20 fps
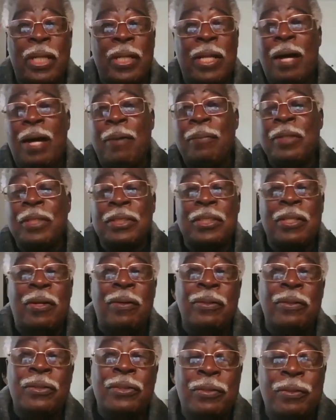I'm just
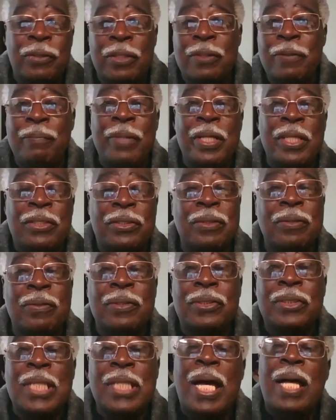going to commit
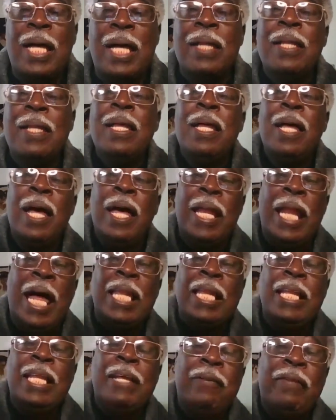suicide, and I
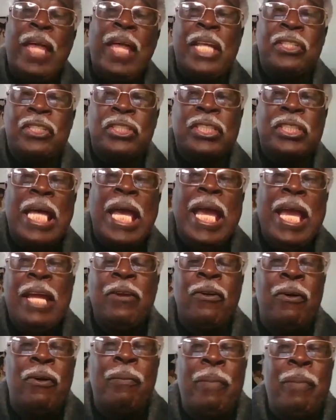leave that
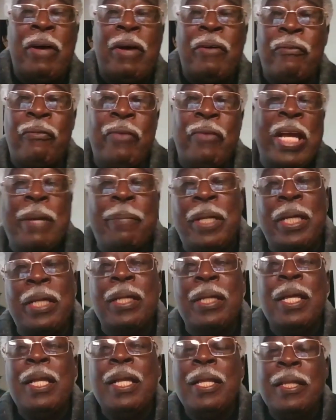stain on my family.
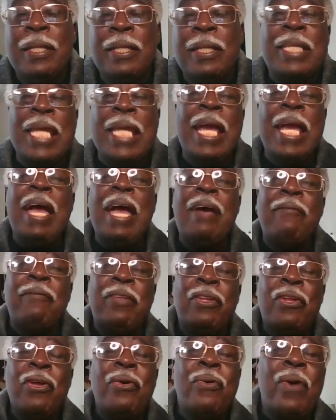They have
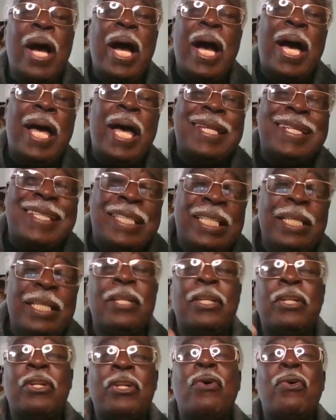no
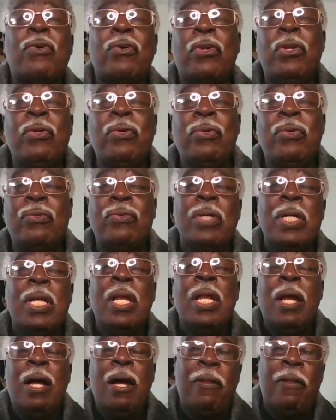idea, no clue
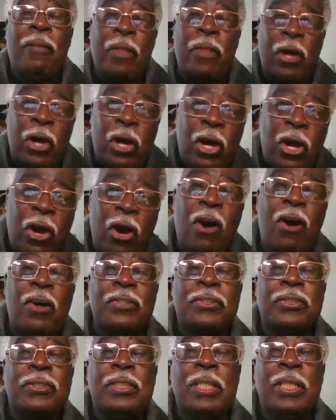of the
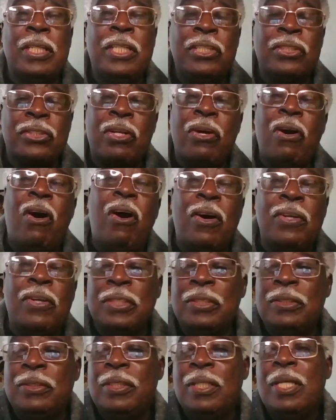cost he's
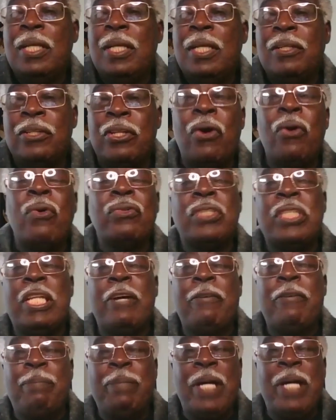causing those
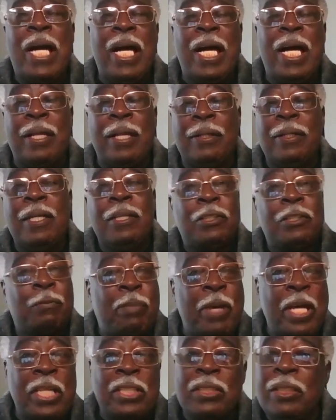left behind,
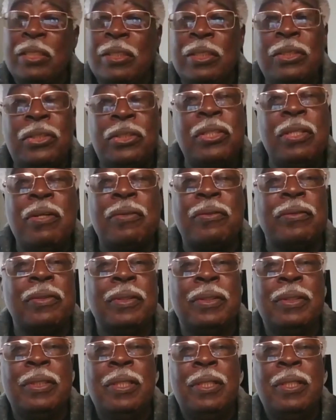especially the children.